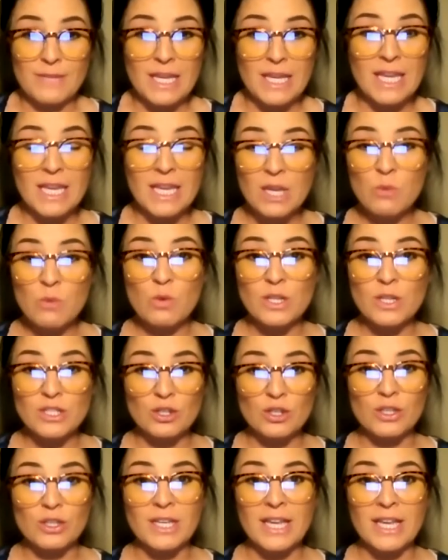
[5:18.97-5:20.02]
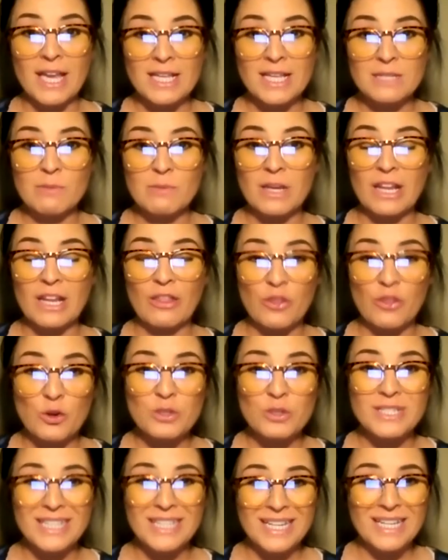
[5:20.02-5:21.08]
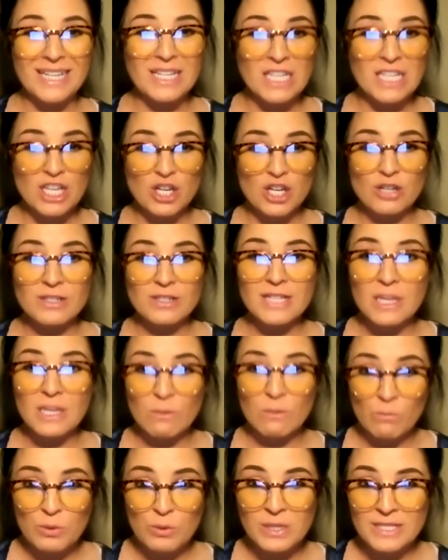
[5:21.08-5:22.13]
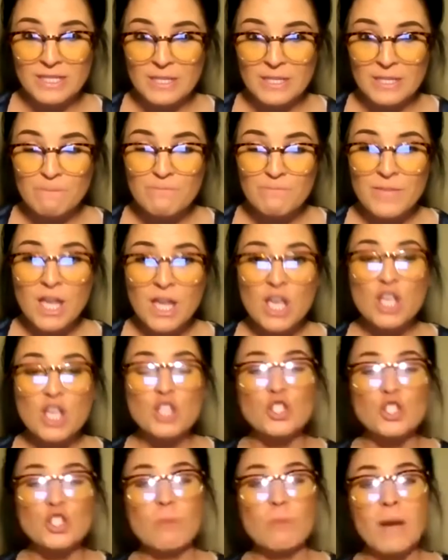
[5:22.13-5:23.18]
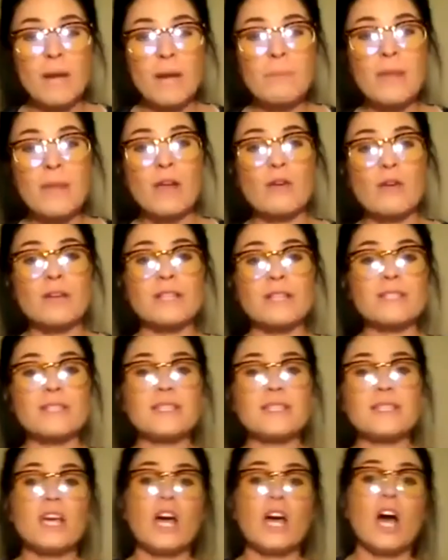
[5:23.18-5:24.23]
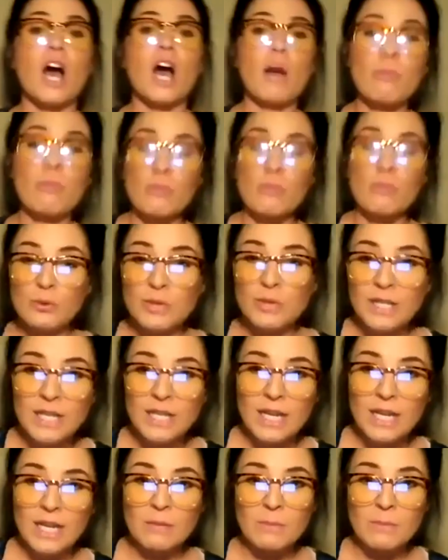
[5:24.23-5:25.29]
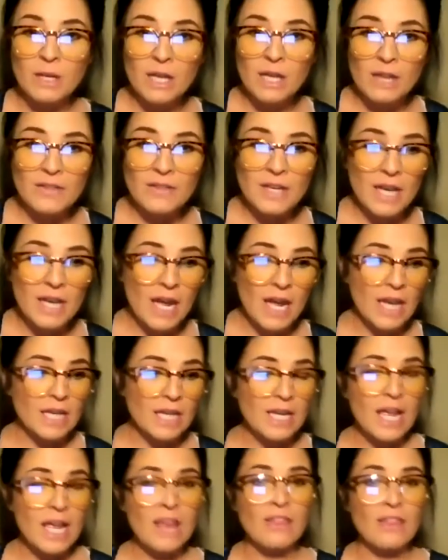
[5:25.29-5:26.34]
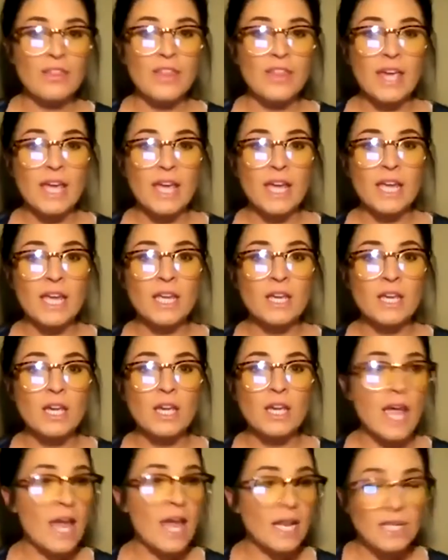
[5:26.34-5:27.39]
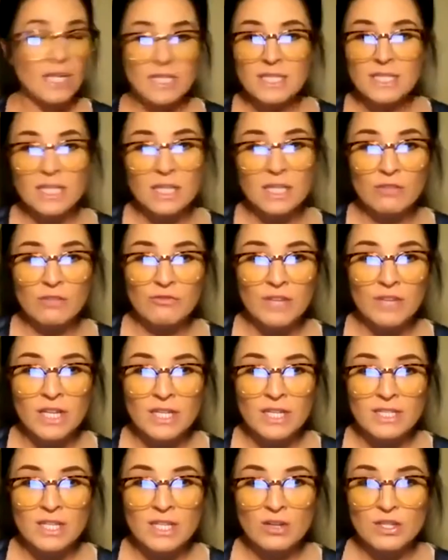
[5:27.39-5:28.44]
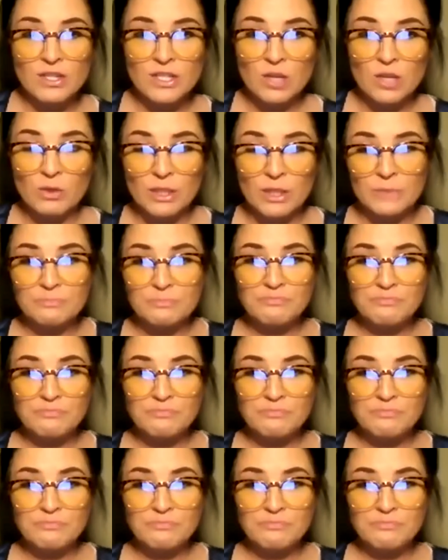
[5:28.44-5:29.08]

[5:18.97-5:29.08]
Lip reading: He was looking at spending 13 years in prison. So my parents uprooted in the middle of the night and they headed to Phoenix, Arizona.